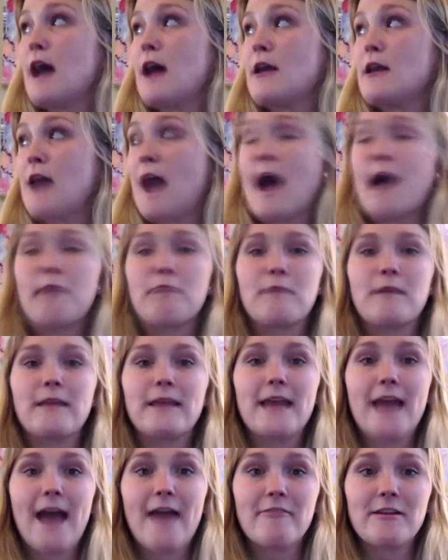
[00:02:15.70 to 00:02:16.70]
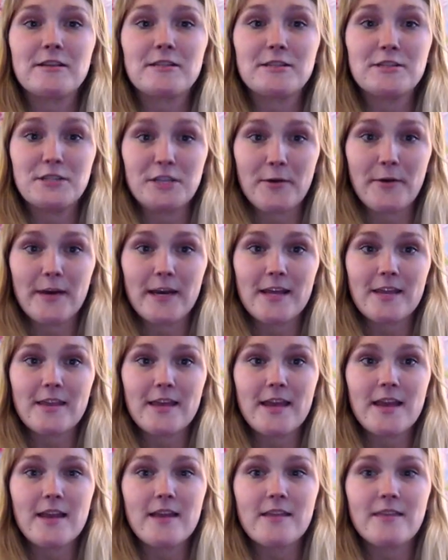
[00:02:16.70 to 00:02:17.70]
not really having to do
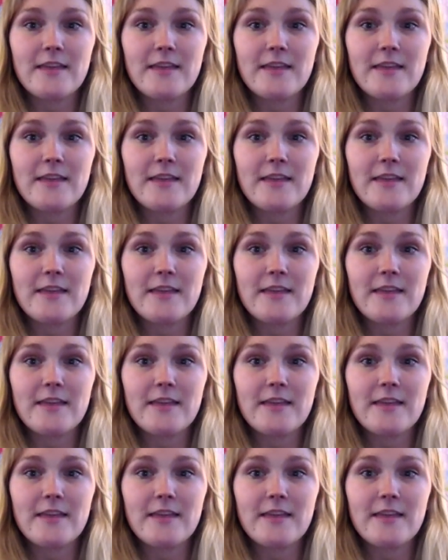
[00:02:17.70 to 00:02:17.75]
anything.